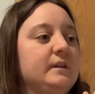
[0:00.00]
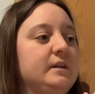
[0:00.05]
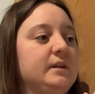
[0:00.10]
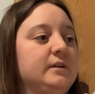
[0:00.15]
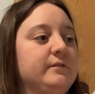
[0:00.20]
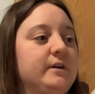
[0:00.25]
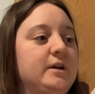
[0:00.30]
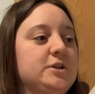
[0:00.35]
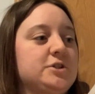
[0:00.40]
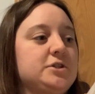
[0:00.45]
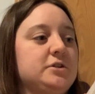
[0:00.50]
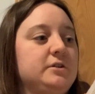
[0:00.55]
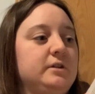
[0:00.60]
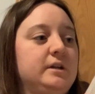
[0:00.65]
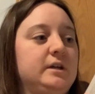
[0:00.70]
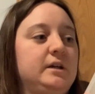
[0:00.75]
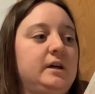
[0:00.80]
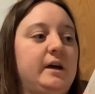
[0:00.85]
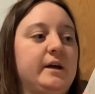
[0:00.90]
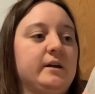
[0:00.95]

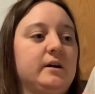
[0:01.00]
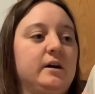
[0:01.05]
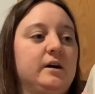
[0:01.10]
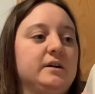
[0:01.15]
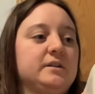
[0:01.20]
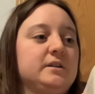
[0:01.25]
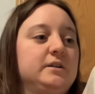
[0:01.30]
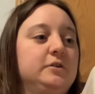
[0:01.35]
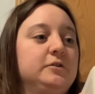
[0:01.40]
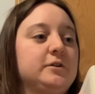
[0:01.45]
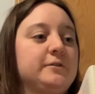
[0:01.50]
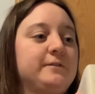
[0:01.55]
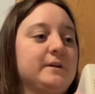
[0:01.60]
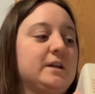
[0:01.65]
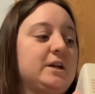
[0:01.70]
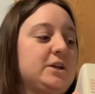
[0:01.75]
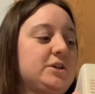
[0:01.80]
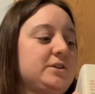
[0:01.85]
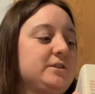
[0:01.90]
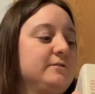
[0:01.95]
eventually I got a
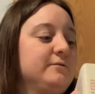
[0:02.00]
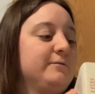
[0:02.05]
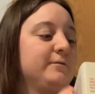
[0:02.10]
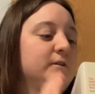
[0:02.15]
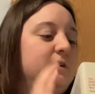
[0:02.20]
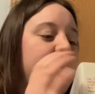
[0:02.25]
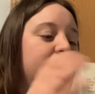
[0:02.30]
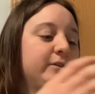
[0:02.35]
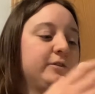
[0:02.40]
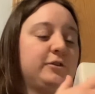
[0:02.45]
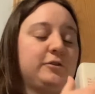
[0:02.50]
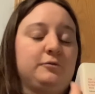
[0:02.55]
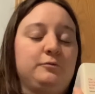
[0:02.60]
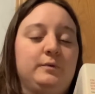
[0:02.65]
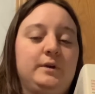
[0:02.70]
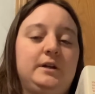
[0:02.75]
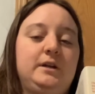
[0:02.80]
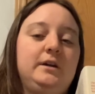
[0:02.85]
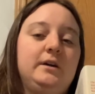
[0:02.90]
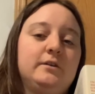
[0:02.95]
notification for like
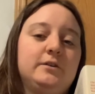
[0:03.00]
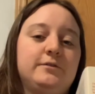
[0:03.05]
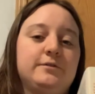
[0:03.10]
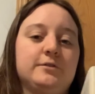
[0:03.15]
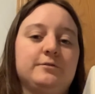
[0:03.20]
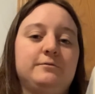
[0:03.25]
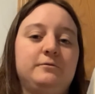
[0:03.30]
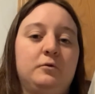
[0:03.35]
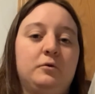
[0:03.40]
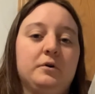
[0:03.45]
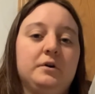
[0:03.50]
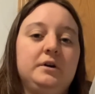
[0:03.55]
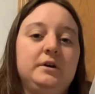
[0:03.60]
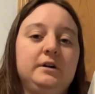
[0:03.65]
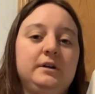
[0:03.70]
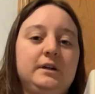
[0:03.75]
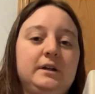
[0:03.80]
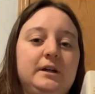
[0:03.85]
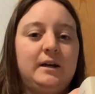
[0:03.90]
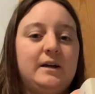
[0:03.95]
3 out of the 4.
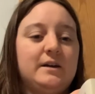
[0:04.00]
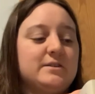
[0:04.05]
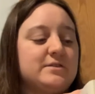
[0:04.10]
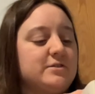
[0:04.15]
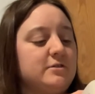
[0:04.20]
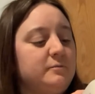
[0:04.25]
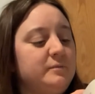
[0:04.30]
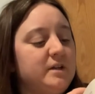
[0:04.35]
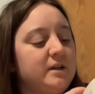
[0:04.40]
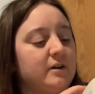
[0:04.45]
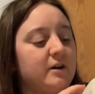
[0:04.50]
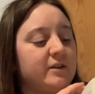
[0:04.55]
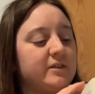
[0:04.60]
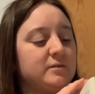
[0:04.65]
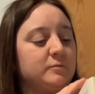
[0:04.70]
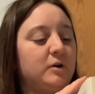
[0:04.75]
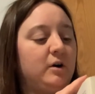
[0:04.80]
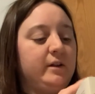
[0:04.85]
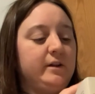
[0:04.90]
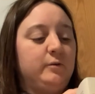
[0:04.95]
I assumed they got them
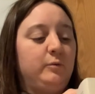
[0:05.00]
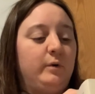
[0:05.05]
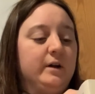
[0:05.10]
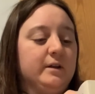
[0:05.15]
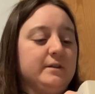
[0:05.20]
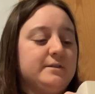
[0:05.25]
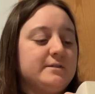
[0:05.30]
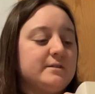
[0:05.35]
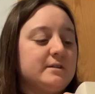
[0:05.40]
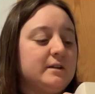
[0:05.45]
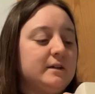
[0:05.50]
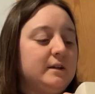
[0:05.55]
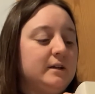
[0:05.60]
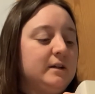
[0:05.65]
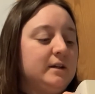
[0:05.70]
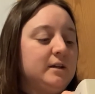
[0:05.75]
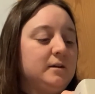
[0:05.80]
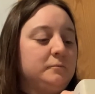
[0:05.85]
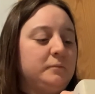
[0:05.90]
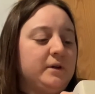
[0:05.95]
all at once,
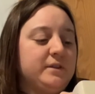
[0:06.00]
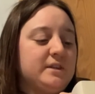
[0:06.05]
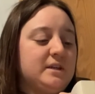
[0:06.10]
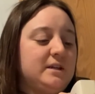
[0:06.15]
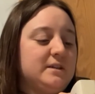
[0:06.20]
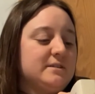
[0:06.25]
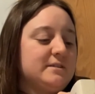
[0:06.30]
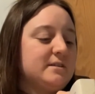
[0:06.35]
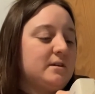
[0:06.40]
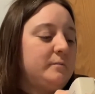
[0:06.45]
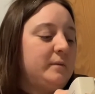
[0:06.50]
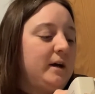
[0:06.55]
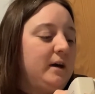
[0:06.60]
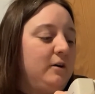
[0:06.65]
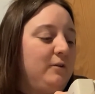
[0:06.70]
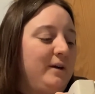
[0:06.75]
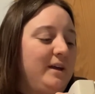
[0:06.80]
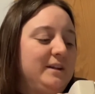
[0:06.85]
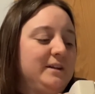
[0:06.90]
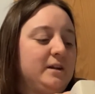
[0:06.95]
but they somehow
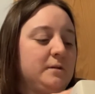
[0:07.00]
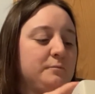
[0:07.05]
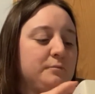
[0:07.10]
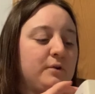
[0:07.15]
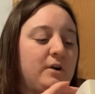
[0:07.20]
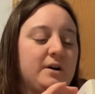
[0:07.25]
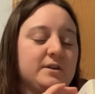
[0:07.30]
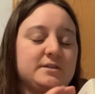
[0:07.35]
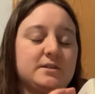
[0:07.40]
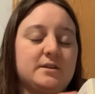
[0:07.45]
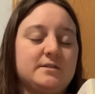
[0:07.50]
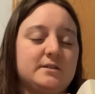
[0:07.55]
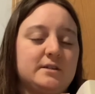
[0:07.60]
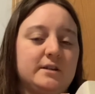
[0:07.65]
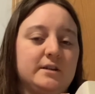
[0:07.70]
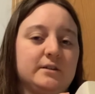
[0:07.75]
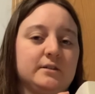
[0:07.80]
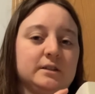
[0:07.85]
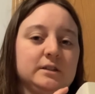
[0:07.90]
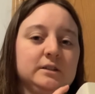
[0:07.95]
ended up
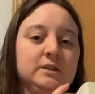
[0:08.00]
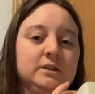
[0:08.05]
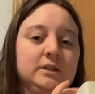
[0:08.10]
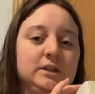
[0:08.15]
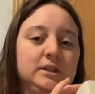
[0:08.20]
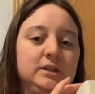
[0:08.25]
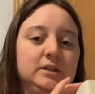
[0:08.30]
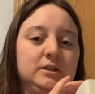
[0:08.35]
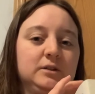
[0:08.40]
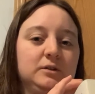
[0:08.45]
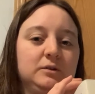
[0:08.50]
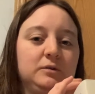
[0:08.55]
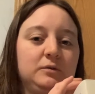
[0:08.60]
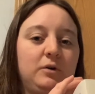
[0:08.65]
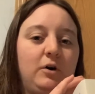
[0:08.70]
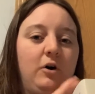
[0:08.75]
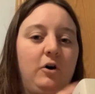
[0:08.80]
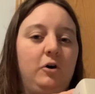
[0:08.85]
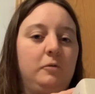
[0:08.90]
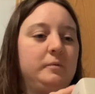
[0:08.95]
processing
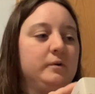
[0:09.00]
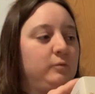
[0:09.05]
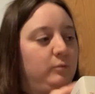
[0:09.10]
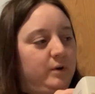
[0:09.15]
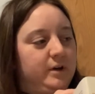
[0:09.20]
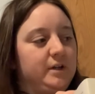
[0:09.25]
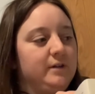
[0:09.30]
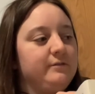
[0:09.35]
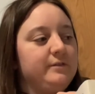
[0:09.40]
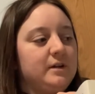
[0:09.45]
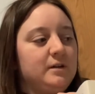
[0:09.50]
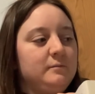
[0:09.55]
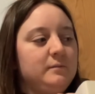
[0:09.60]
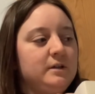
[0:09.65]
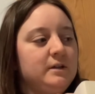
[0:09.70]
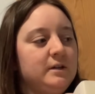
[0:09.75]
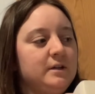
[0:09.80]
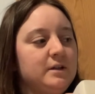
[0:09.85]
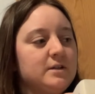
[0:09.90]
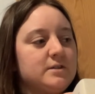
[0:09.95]
all but one of them.
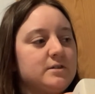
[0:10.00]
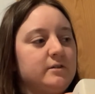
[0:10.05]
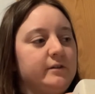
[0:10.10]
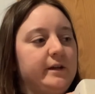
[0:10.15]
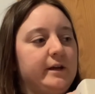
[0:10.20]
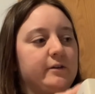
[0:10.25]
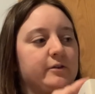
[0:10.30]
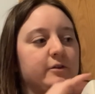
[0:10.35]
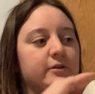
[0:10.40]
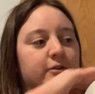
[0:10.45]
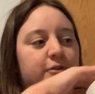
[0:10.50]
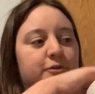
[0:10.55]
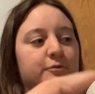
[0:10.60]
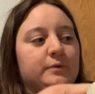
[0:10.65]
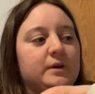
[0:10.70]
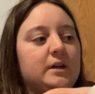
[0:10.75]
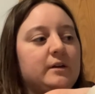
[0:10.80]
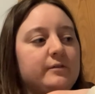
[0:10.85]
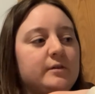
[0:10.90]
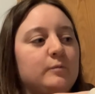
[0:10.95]
So like
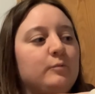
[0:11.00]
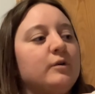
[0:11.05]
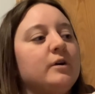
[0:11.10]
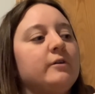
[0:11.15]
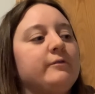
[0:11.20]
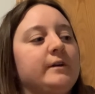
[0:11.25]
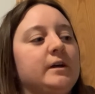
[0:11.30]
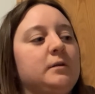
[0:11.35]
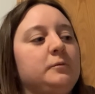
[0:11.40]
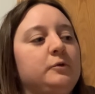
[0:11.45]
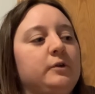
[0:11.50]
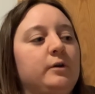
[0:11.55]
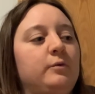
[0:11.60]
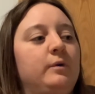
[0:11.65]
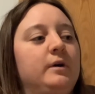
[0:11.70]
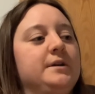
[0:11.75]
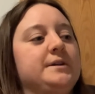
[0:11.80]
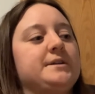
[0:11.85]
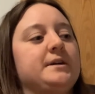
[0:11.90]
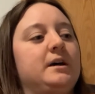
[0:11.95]
3 of them were available at
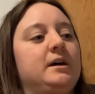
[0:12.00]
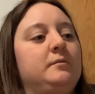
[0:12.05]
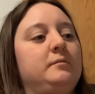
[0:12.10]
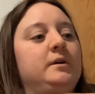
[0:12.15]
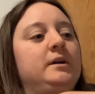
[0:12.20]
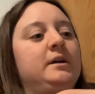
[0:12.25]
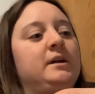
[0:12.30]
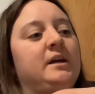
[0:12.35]
one time,